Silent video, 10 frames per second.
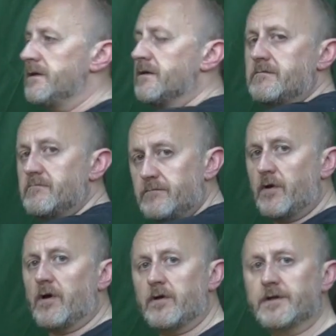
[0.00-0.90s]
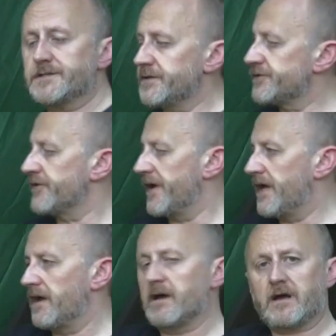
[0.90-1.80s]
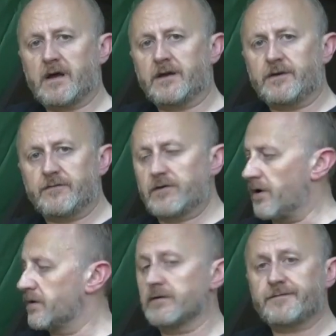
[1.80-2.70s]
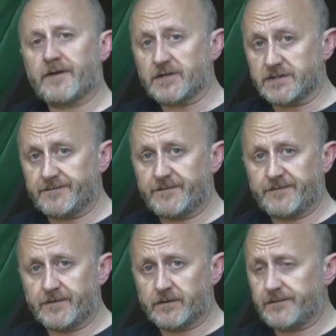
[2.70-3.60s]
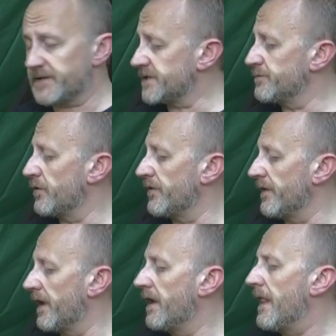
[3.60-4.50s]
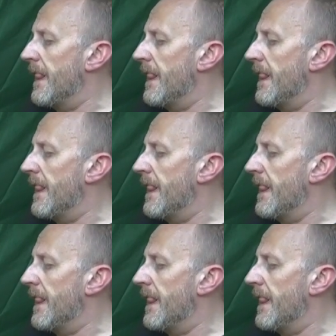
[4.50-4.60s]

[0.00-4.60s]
you're not hurting the tree, and you've got a good, fashion, good fixing point there.